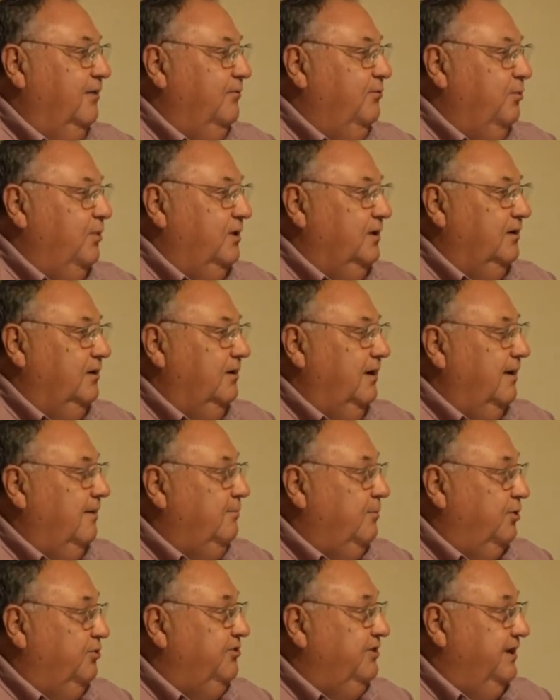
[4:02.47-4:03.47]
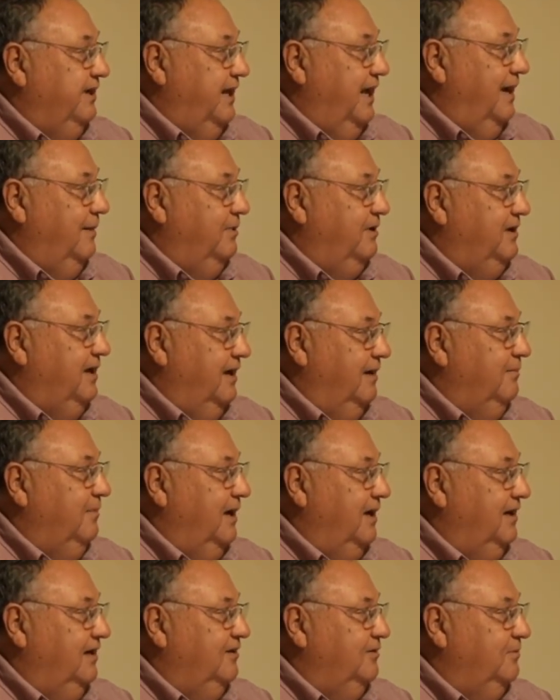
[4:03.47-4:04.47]
that work mostly in habitat
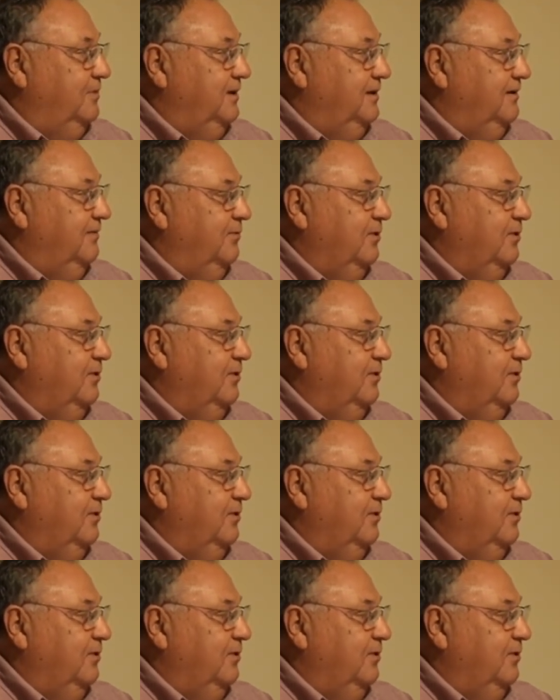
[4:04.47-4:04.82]
management.